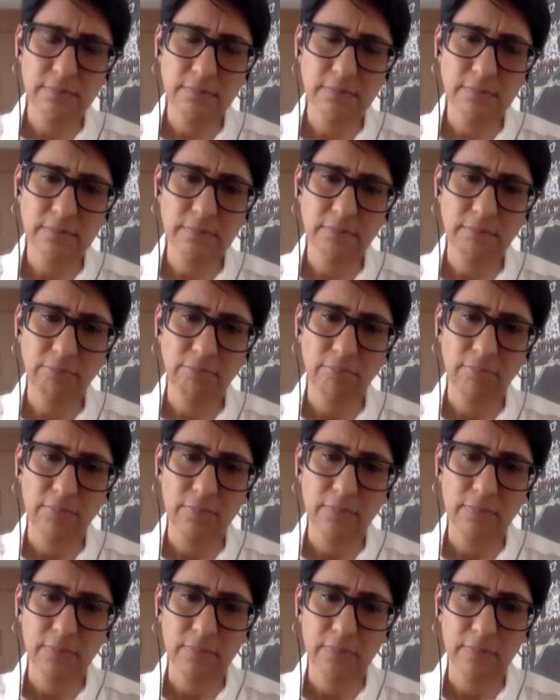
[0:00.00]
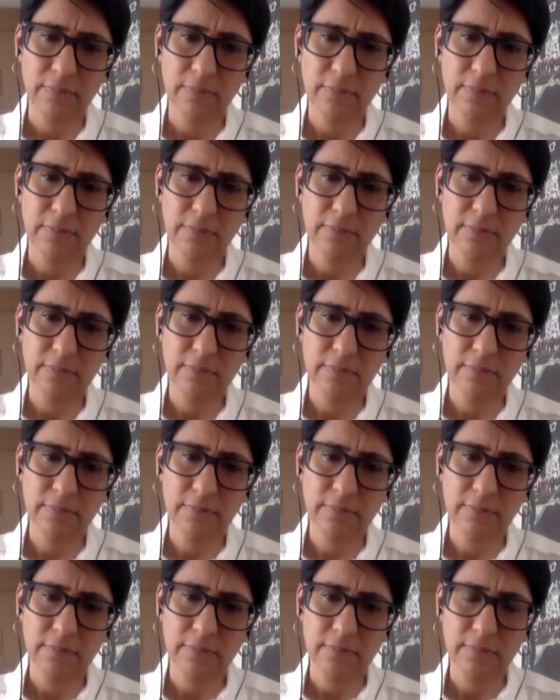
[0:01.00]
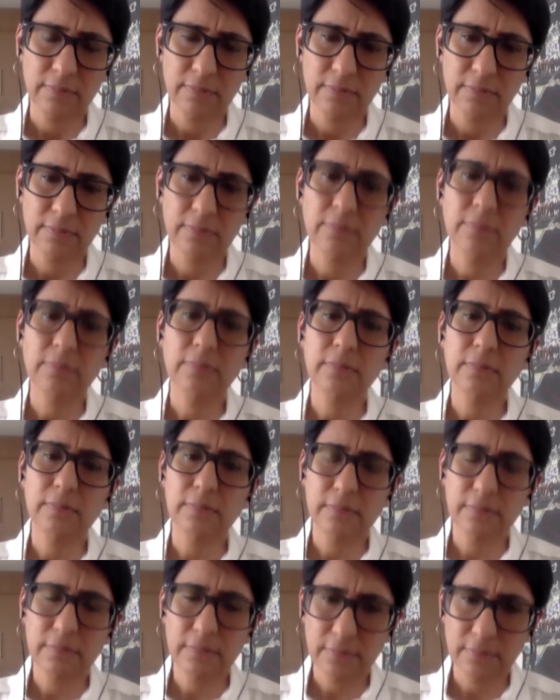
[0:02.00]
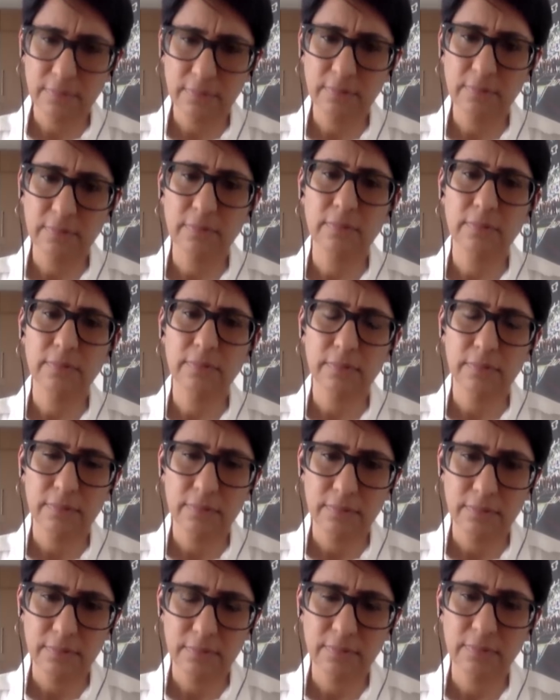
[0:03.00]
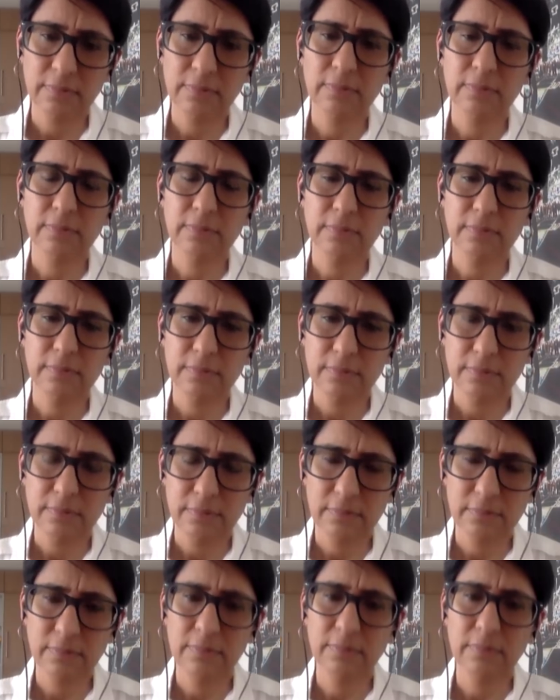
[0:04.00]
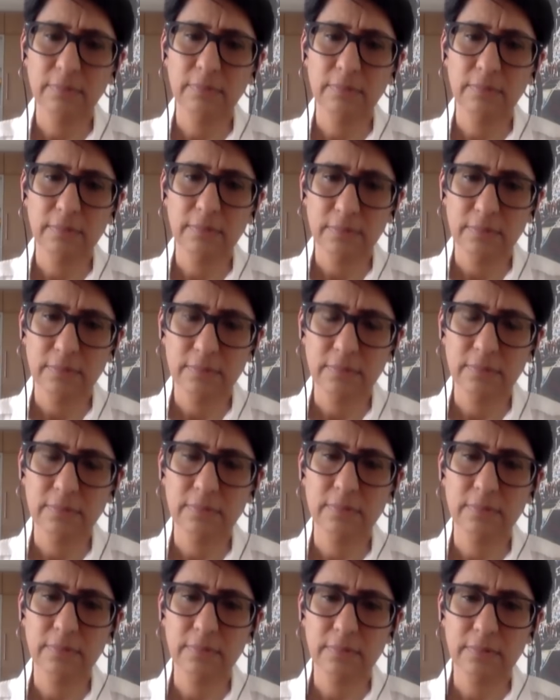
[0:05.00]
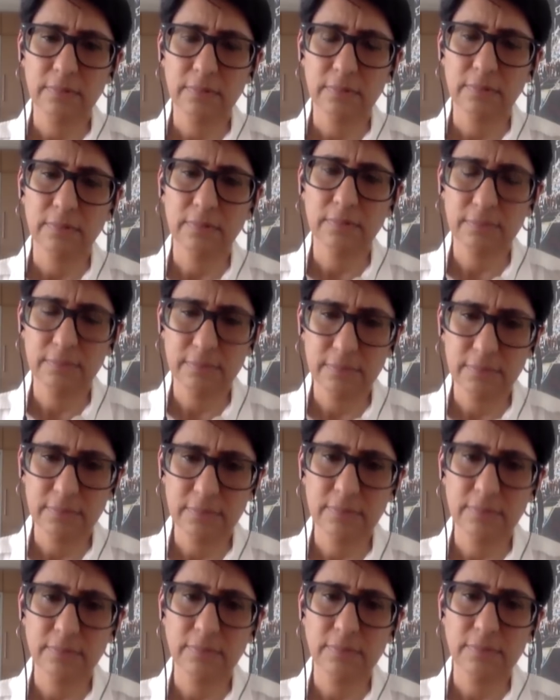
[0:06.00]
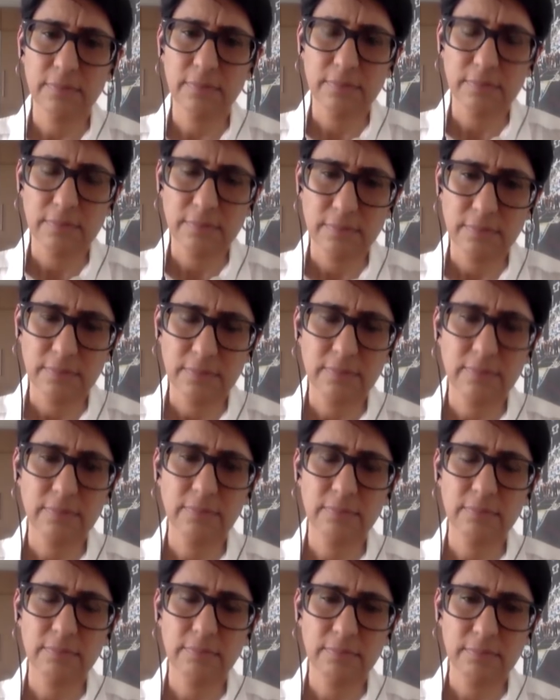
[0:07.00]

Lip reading: (silent)